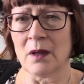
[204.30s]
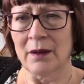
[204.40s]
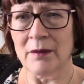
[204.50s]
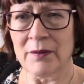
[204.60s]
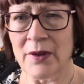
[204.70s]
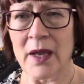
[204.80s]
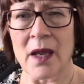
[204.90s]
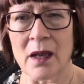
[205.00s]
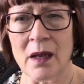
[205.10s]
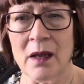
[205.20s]
They're over there.
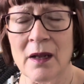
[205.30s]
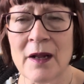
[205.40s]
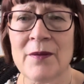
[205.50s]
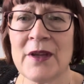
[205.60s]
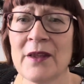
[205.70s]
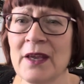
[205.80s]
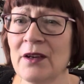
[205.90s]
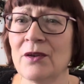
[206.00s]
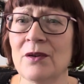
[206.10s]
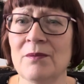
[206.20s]
Now that
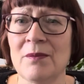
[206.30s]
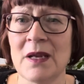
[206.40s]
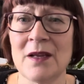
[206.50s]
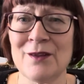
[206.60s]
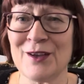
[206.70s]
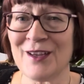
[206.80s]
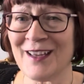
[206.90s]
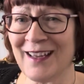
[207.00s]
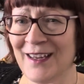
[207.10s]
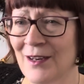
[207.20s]
could mean that
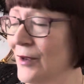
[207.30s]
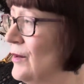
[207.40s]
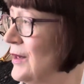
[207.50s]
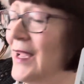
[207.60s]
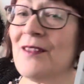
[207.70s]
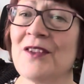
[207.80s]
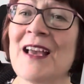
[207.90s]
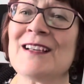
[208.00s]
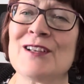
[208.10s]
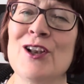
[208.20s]
okay,
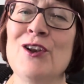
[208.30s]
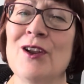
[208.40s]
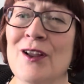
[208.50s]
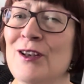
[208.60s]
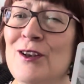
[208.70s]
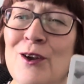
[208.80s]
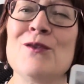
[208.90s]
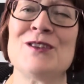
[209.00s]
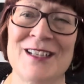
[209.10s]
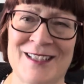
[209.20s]
that is a
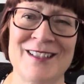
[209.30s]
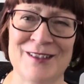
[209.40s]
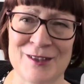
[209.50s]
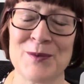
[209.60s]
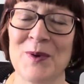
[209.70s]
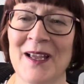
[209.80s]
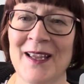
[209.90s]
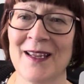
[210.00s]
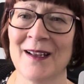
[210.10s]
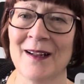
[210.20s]
long distance
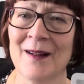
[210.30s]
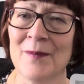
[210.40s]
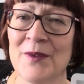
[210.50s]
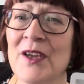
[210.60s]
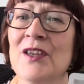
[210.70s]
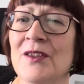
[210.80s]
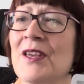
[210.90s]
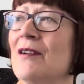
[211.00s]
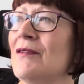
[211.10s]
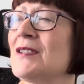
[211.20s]
away. That
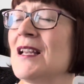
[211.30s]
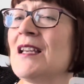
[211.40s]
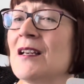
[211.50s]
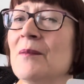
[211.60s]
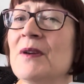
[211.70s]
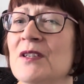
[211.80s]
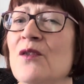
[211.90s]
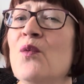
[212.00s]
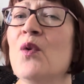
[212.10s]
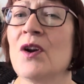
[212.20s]
there is a little bit
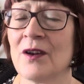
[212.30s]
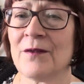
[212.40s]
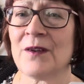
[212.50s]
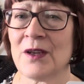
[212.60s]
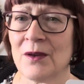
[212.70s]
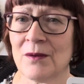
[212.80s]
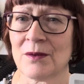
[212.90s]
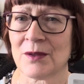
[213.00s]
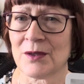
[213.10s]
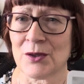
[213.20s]
of work for you
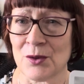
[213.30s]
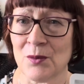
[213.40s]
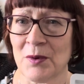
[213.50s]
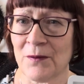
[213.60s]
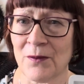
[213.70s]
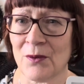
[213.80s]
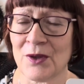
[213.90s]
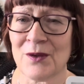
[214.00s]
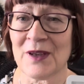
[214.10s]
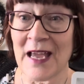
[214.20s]
to do before
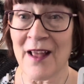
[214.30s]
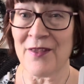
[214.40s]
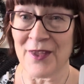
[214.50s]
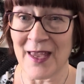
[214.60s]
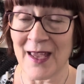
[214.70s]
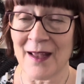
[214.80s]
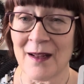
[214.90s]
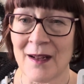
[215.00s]
you get there,